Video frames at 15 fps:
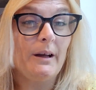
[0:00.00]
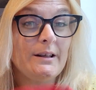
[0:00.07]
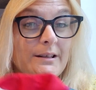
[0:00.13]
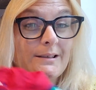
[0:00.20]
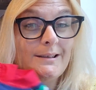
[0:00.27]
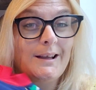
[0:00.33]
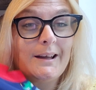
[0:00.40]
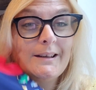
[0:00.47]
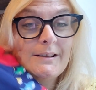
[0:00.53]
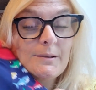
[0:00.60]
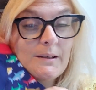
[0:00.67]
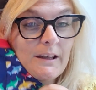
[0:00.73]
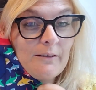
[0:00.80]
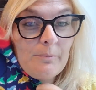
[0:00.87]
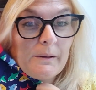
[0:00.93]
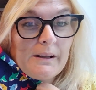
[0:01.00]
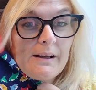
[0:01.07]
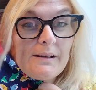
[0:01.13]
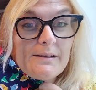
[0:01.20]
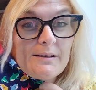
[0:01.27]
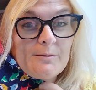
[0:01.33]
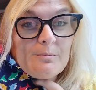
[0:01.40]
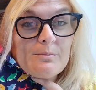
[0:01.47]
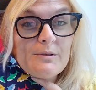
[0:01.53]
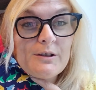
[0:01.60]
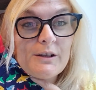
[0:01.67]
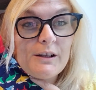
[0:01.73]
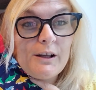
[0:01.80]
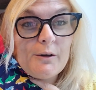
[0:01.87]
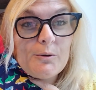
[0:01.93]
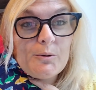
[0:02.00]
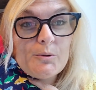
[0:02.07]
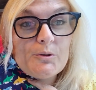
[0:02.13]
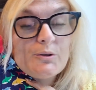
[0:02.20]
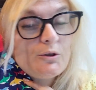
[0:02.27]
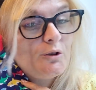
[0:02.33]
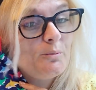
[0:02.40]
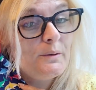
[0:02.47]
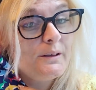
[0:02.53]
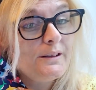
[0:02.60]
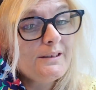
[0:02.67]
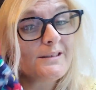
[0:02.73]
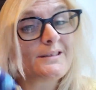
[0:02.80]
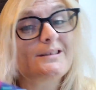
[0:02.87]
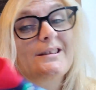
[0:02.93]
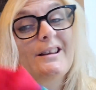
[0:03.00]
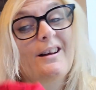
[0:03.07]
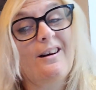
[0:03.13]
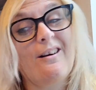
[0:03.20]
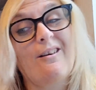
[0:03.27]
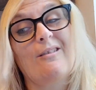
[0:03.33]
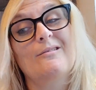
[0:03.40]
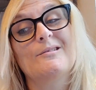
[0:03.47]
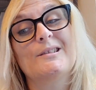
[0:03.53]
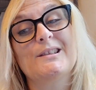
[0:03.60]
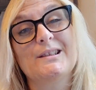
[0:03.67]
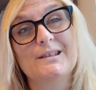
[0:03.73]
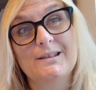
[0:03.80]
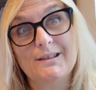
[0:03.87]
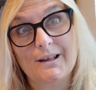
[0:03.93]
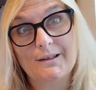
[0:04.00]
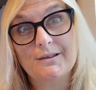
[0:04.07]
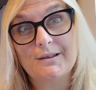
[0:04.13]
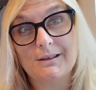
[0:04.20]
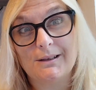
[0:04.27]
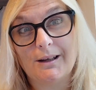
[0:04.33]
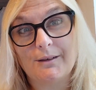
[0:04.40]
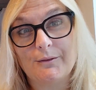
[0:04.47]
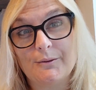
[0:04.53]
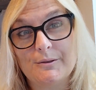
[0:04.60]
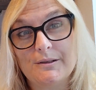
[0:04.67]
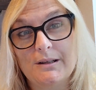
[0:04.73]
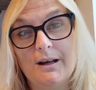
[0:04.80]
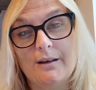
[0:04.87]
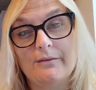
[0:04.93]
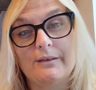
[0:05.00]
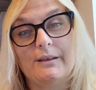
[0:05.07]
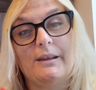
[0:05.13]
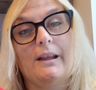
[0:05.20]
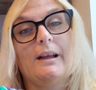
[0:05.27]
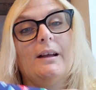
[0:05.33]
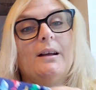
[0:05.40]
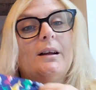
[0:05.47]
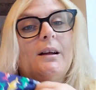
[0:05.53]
I just like to give my custom to the local store because they are such delightful stuff in there.